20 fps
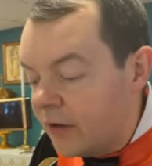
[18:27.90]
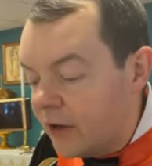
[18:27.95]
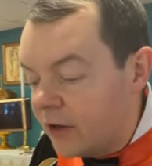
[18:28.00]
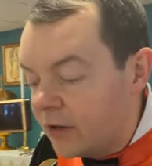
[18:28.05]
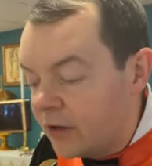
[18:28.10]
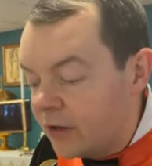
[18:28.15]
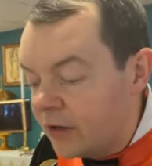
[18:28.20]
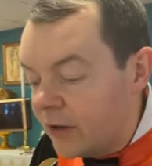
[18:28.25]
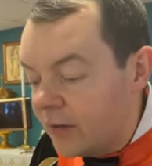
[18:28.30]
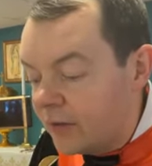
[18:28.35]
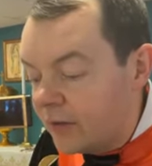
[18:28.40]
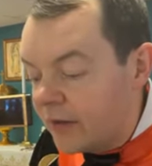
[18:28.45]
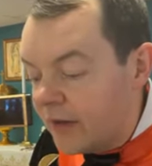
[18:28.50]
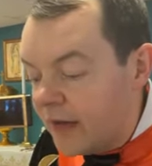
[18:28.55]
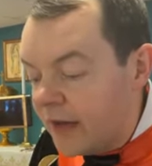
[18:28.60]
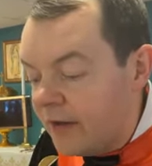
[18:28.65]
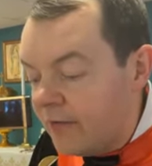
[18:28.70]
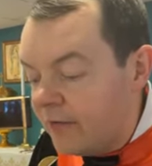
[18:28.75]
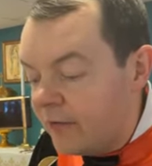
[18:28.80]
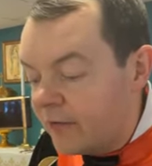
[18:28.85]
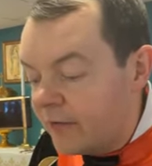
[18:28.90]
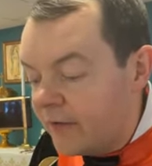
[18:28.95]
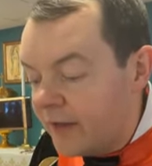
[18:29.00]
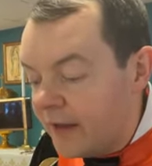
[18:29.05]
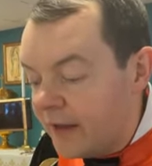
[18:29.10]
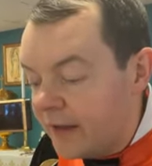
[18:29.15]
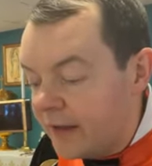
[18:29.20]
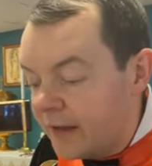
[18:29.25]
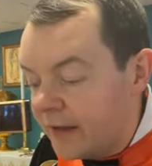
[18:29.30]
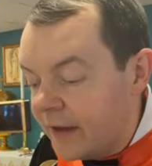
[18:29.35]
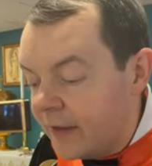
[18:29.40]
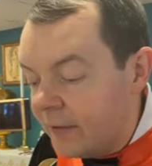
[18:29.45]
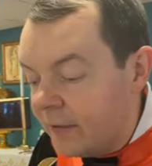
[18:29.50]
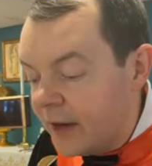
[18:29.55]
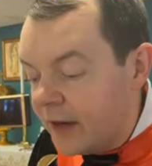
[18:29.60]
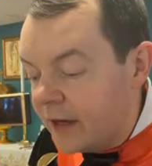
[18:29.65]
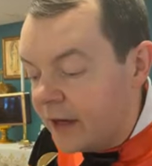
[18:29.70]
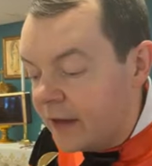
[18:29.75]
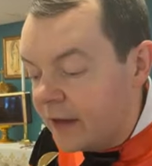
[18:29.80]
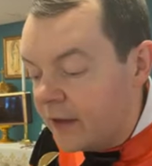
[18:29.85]
all of those evil things that
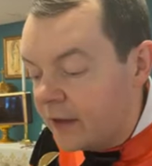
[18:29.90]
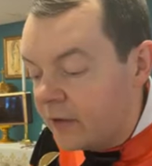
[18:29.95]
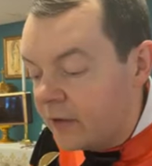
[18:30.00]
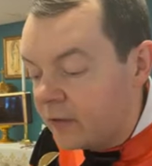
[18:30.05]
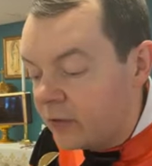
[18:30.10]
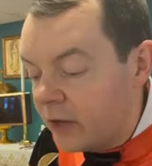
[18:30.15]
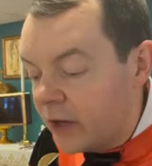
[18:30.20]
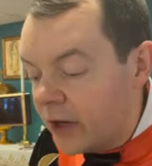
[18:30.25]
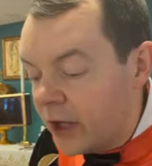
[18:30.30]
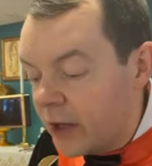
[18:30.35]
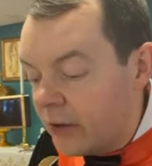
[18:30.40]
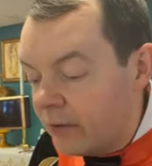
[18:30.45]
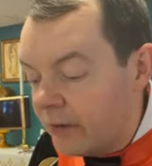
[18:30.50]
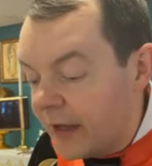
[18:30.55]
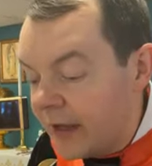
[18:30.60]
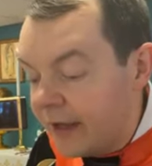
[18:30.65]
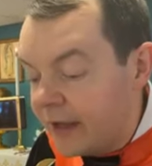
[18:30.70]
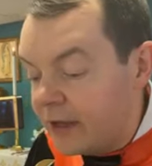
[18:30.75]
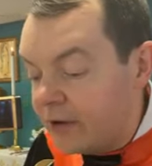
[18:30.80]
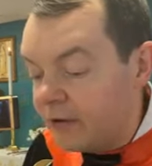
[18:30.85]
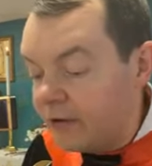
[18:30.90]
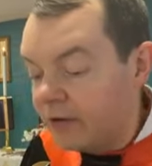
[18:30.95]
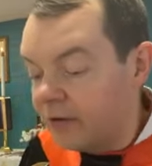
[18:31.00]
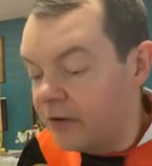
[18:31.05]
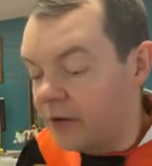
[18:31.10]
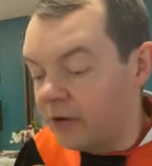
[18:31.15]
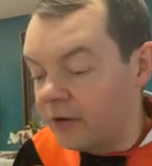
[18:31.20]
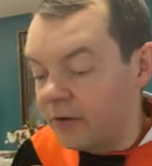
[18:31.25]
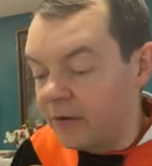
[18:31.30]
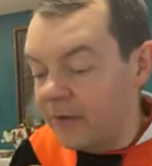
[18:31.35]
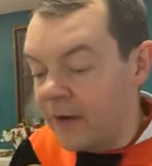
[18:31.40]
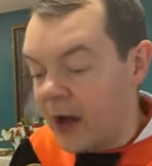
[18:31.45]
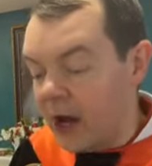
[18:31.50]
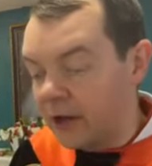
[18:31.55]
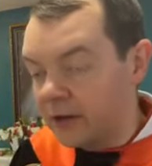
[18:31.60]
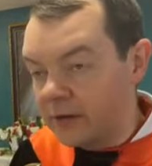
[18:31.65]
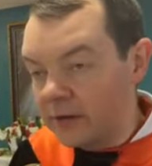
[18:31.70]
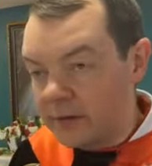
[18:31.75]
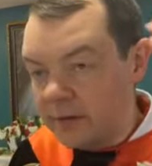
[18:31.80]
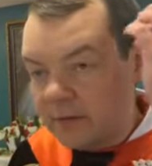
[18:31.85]
want to destroy you, like your, your
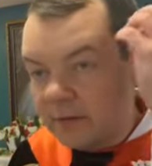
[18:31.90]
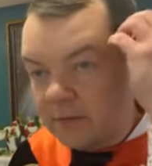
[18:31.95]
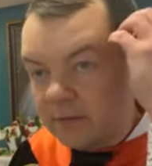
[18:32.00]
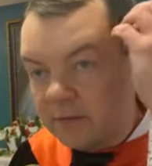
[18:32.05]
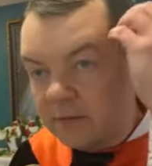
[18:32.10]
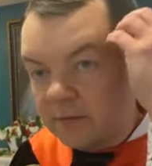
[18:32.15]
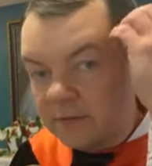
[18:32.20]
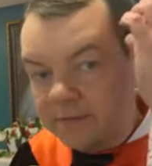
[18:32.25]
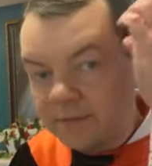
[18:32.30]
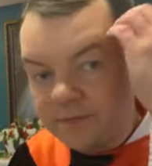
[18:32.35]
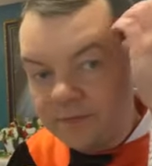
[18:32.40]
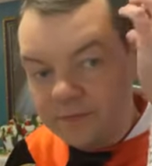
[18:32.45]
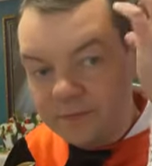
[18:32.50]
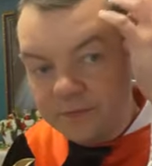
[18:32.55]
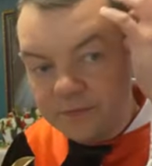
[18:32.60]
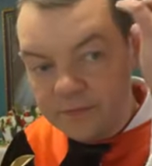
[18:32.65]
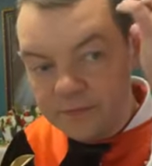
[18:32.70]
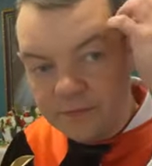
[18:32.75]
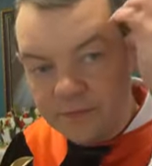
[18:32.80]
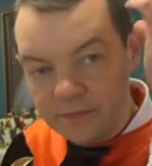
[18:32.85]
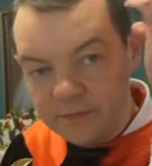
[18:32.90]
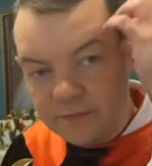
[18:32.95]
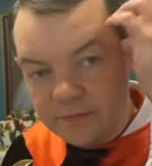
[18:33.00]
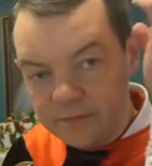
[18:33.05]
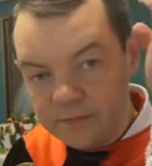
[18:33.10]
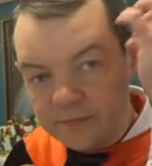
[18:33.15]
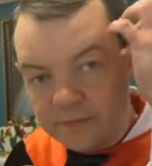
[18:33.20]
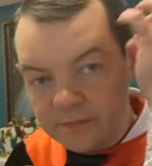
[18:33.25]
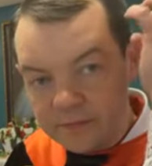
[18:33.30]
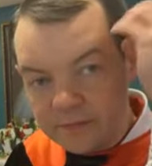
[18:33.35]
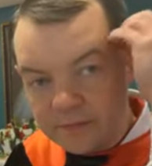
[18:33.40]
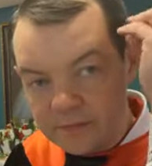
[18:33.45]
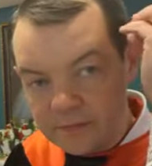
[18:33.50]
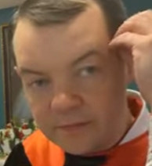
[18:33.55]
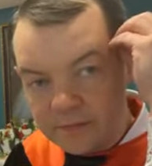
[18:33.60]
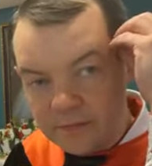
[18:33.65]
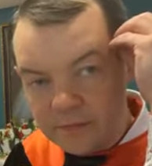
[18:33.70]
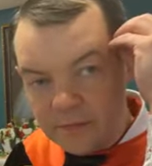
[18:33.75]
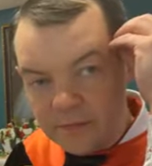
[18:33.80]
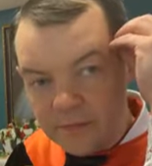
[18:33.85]
thoughts. Hmm?
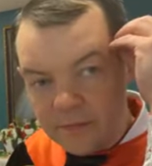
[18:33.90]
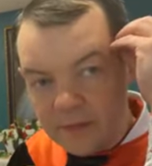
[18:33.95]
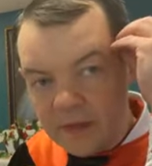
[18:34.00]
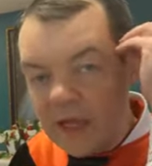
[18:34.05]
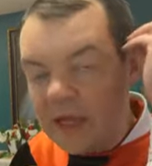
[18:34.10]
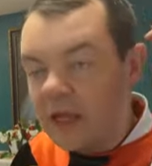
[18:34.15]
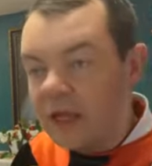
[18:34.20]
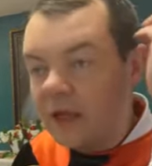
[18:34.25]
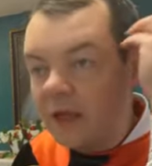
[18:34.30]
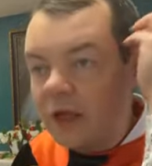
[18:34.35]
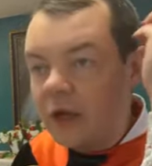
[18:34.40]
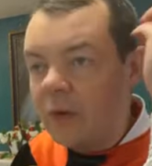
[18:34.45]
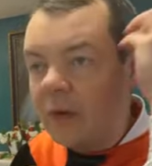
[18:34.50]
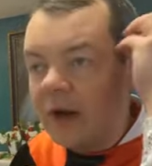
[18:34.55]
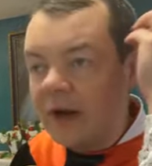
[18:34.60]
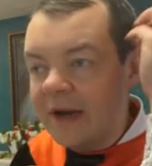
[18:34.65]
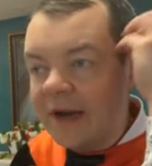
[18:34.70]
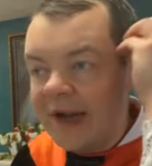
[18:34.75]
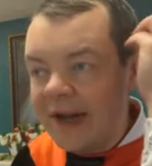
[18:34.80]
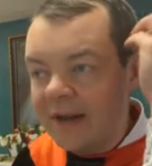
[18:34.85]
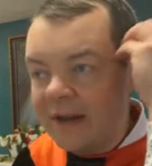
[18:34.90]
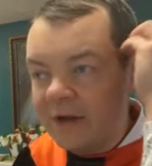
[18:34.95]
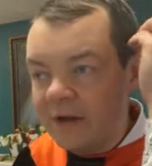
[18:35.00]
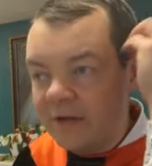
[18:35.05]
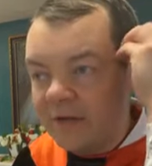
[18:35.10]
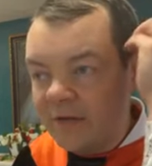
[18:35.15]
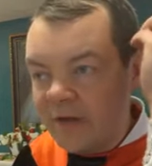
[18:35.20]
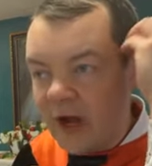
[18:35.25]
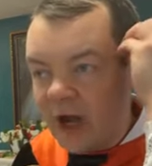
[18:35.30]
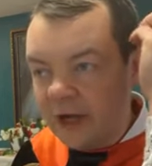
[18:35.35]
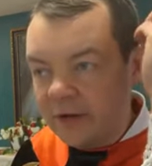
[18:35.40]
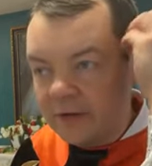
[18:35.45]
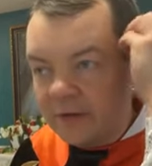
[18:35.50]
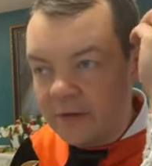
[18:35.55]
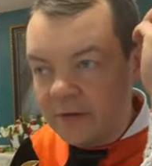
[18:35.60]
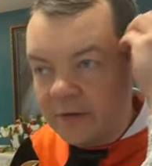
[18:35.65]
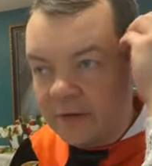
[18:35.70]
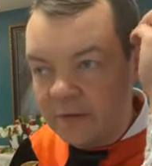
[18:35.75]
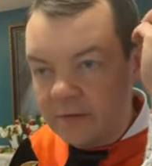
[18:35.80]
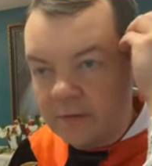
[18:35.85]
You are not your
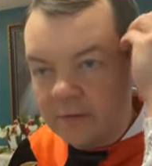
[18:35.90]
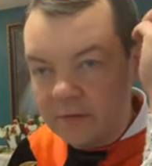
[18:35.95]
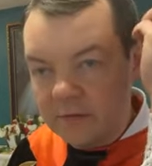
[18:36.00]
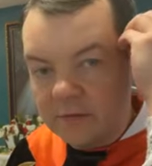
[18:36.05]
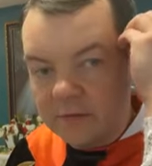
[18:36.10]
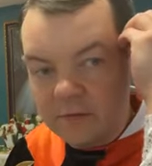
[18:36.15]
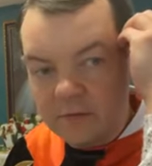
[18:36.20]
thoughts.